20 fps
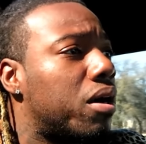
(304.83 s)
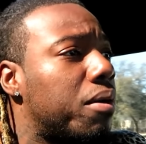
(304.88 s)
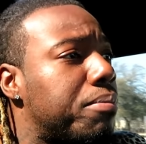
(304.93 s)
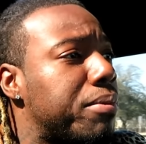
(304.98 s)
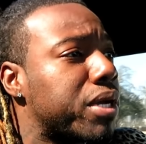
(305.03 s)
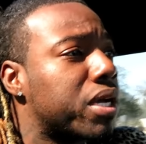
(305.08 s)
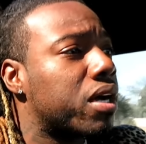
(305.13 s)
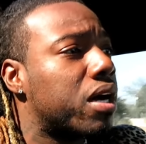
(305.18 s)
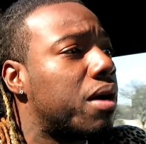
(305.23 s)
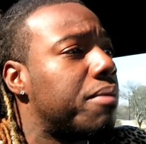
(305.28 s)
up
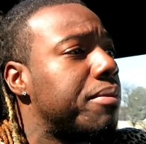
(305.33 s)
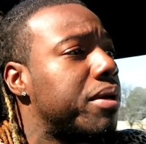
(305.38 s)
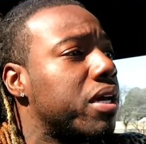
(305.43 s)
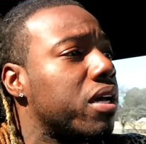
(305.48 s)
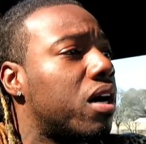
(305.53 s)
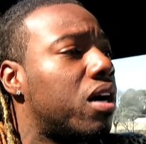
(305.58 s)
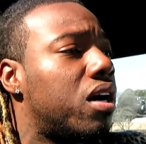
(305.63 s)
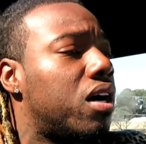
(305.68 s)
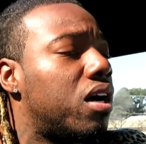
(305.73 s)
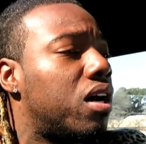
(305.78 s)
and
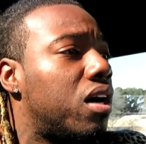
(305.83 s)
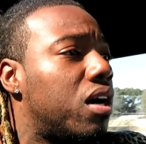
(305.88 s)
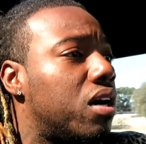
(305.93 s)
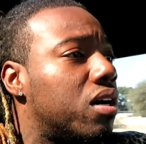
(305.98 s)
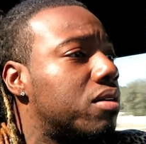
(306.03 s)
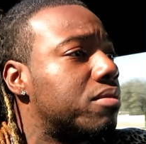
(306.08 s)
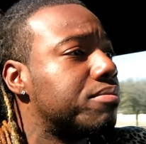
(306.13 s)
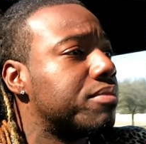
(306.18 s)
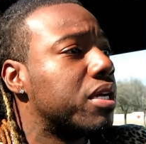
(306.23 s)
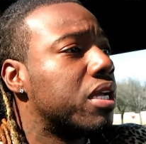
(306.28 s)
coming
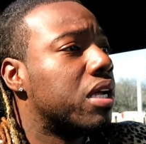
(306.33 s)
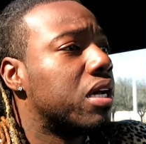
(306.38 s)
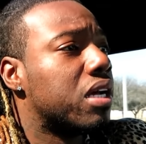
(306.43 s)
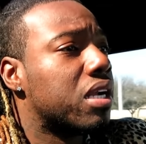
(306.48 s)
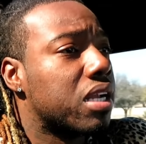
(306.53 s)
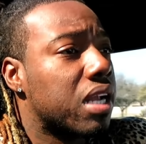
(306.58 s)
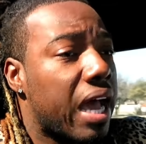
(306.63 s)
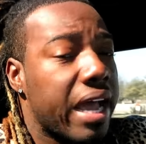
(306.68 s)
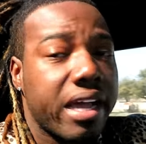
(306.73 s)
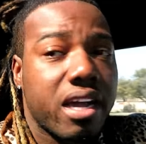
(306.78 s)

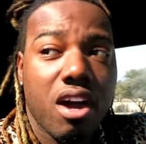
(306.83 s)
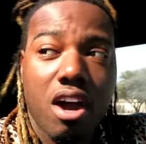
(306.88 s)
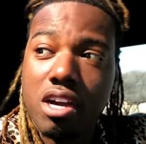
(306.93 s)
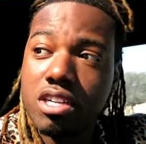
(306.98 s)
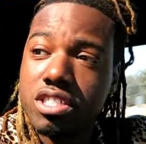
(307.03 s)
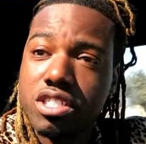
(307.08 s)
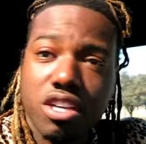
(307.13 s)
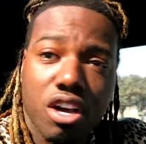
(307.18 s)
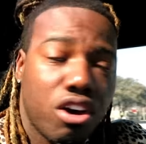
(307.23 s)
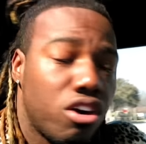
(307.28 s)
like
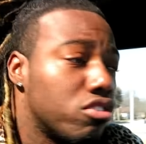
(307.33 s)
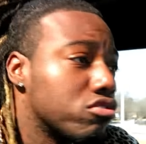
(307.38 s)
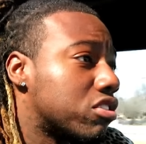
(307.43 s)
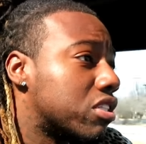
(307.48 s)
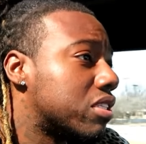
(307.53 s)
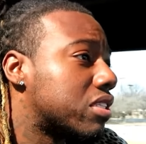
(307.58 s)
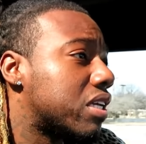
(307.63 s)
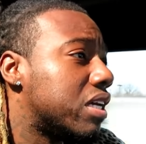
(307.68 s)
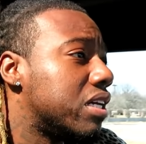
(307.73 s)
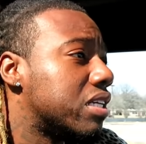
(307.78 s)
car shows
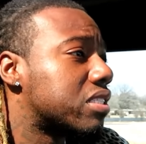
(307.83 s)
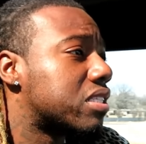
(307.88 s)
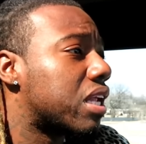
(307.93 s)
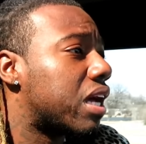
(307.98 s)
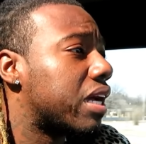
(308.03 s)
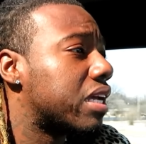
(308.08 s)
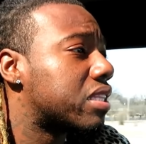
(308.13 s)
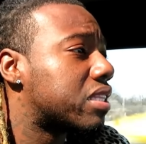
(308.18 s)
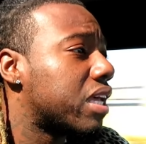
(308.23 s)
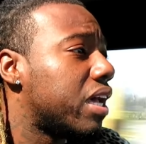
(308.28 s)
and things
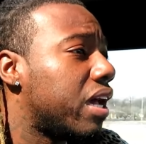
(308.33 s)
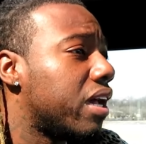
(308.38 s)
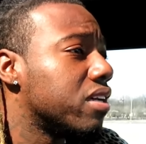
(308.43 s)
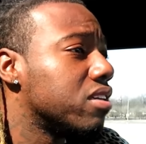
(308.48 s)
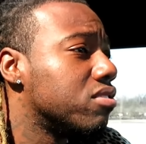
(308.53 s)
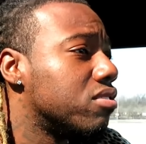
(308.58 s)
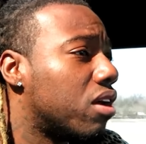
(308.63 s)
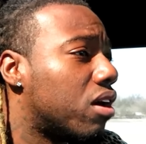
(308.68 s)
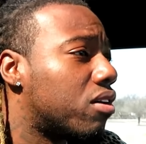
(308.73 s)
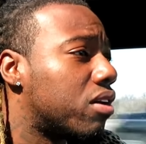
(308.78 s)
like that.
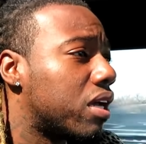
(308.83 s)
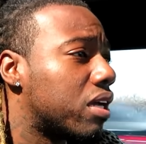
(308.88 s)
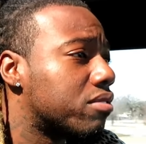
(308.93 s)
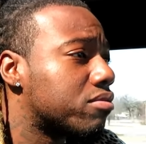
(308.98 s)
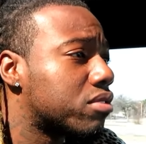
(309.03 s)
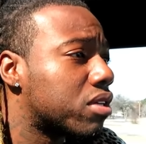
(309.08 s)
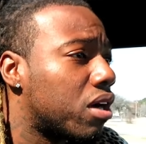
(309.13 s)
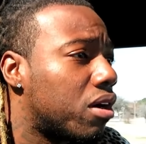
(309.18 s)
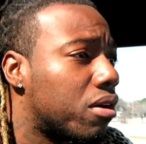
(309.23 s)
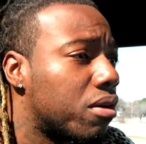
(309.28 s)
You know,
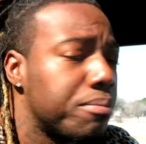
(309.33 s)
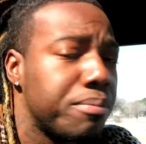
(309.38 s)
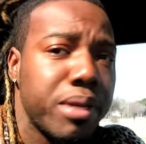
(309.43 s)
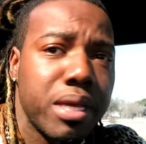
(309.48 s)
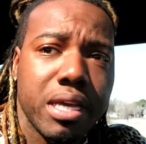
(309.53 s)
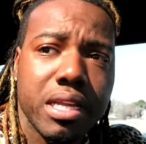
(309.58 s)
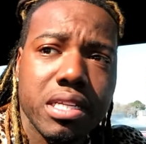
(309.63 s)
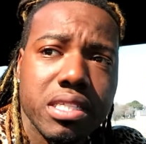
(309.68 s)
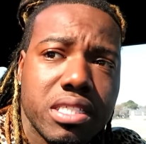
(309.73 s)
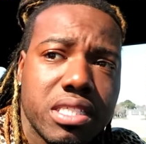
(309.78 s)
they're gonna
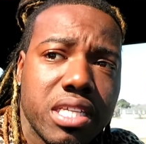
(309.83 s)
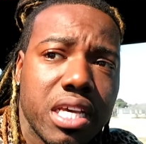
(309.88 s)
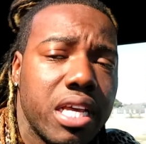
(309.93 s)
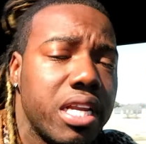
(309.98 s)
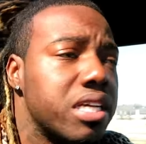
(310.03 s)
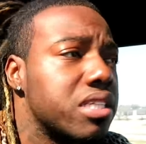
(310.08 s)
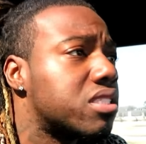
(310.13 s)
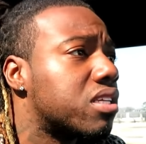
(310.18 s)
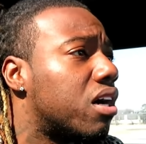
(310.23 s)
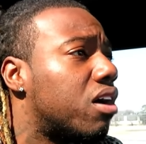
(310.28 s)
be in the
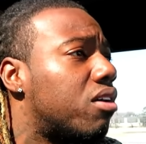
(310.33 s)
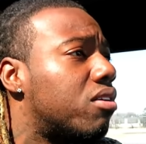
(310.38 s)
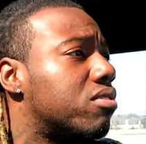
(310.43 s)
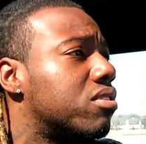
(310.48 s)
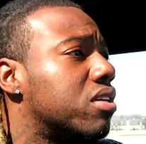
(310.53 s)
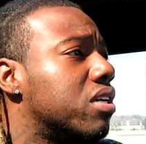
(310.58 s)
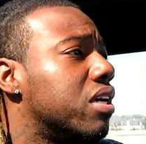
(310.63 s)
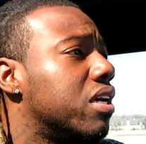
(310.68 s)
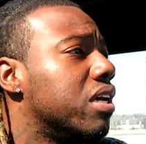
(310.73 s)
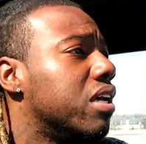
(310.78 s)
city, so
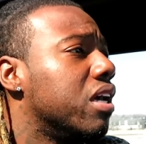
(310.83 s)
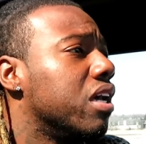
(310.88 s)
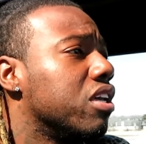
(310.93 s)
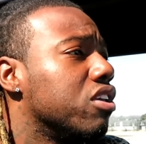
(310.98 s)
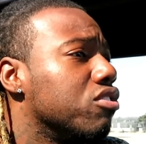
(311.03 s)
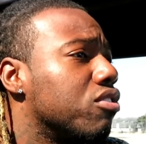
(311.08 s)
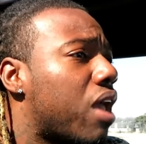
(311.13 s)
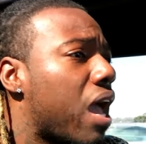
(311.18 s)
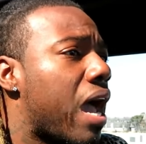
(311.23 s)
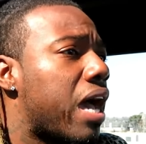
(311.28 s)

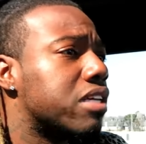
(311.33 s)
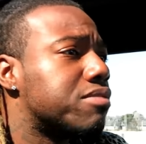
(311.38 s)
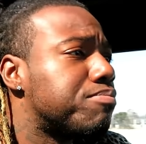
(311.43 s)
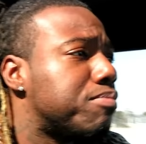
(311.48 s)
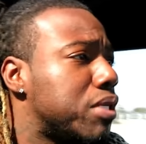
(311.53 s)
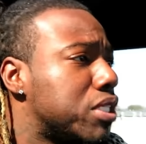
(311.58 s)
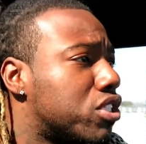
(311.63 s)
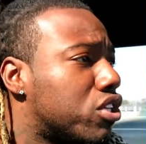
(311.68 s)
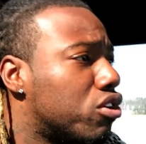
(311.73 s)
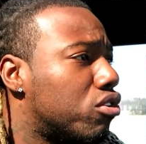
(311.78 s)
you guys
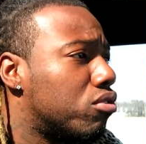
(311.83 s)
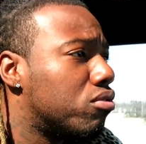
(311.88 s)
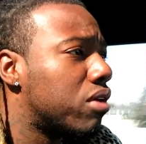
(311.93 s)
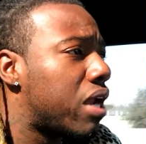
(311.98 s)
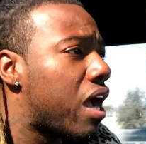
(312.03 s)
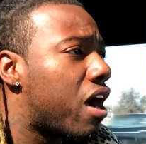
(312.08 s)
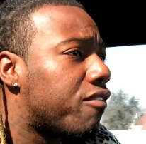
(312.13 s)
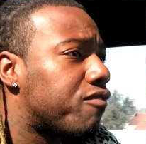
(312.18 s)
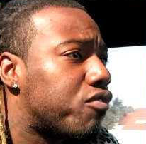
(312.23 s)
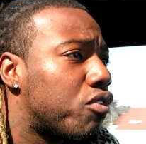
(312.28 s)
be
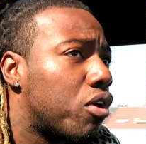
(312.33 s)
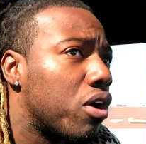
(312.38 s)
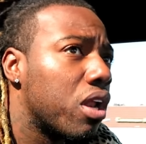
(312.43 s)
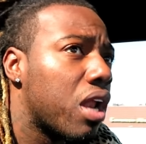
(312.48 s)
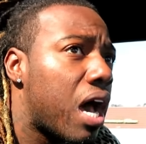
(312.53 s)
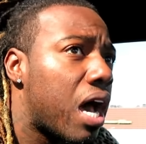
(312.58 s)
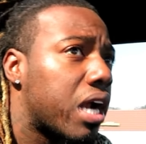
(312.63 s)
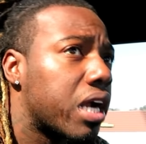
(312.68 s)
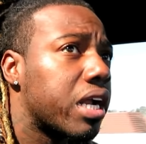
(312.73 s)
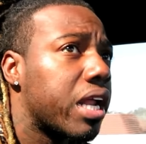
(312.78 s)
tuned out for a
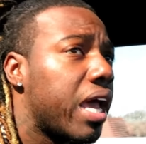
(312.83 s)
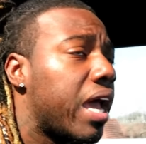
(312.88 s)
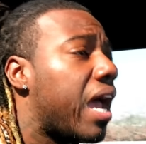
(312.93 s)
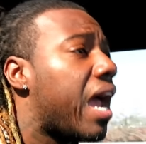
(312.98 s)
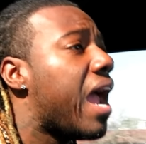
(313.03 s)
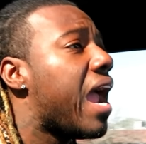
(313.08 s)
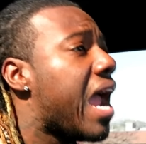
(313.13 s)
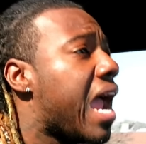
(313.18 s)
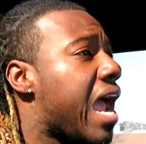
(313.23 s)
lot of that.